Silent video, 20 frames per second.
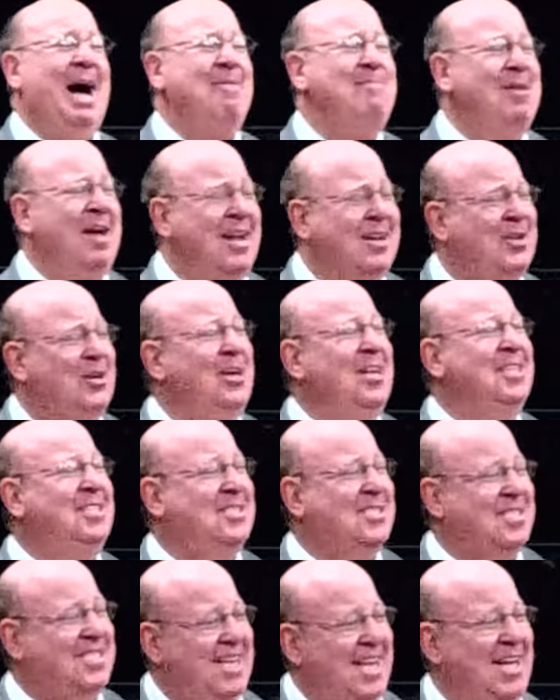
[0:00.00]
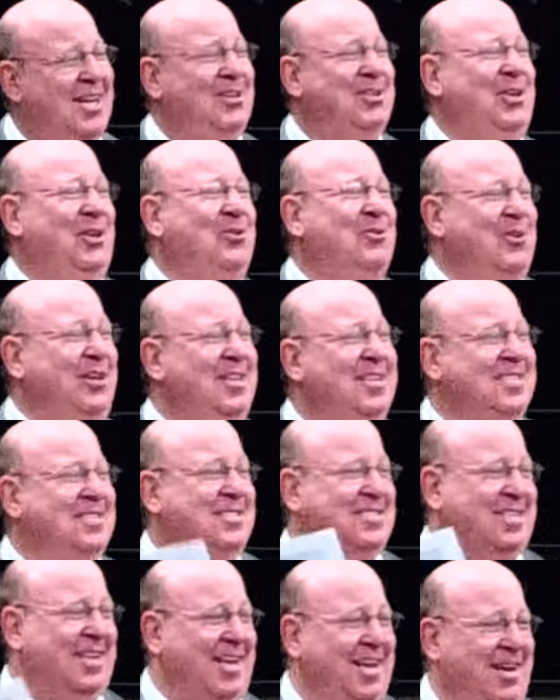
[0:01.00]
I'm not going to sell you
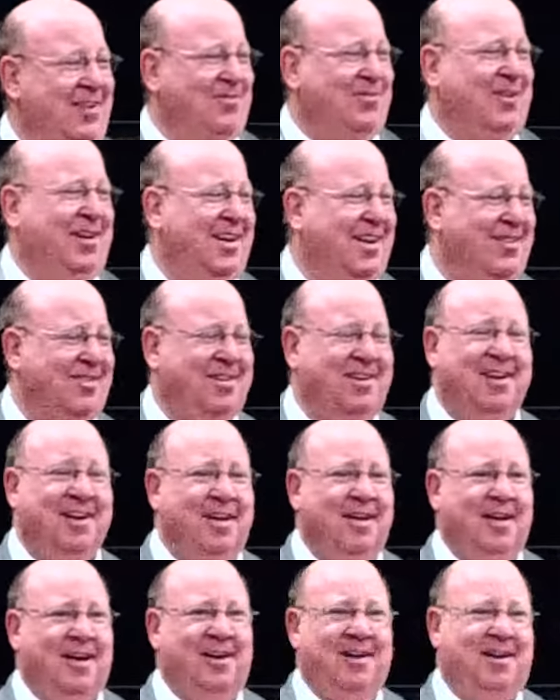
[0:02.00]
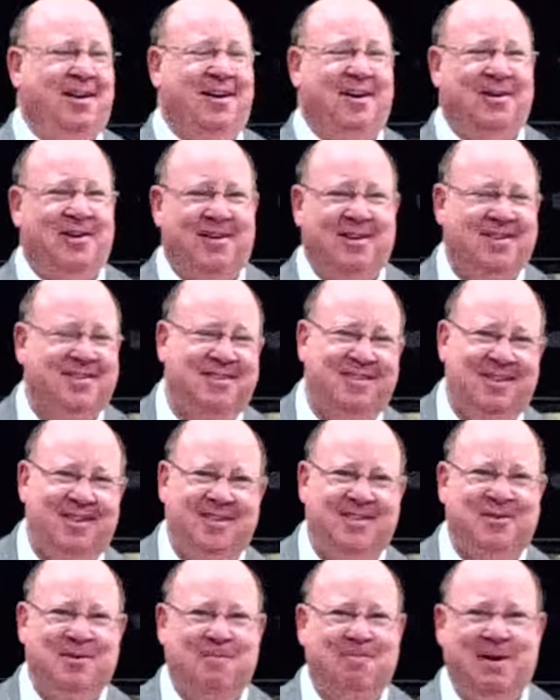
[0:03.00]
into slavery or
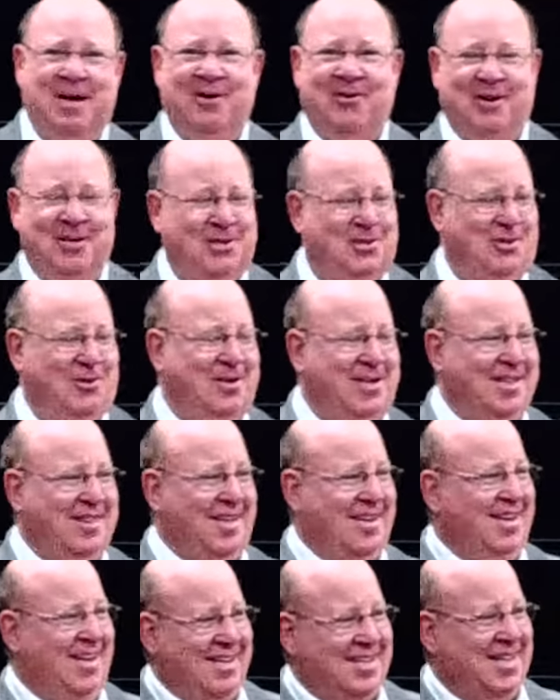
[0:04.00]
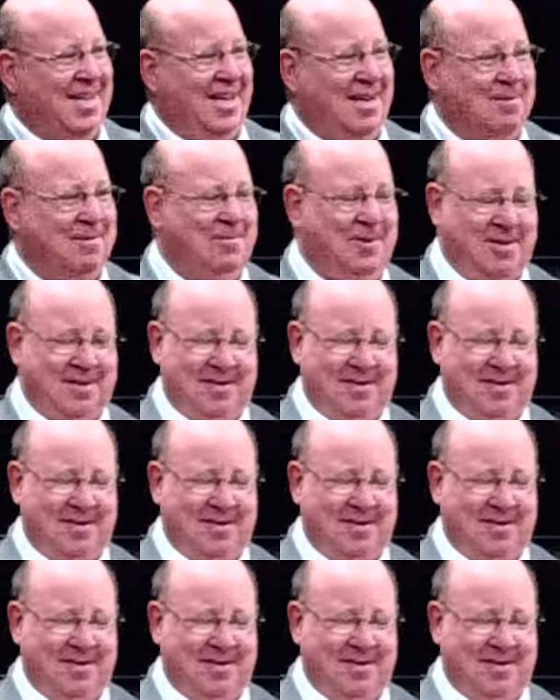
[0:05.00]
into marriage or anything like that.